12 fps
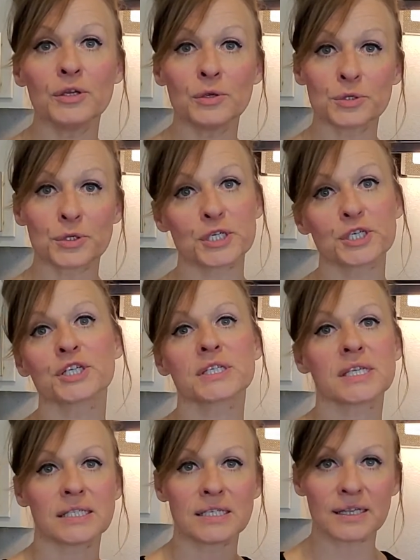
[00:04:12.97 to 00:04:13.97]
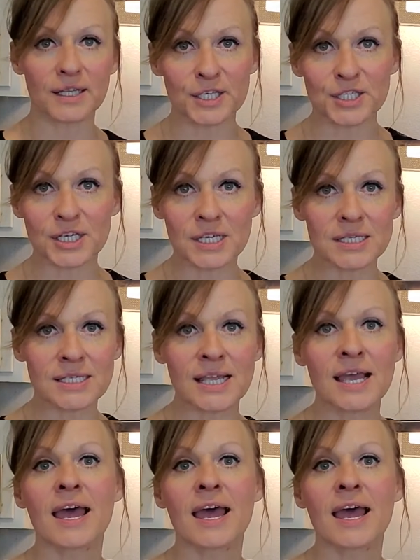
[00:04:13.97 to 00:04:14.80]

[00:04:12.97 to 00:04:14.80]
nutritious, and delicious.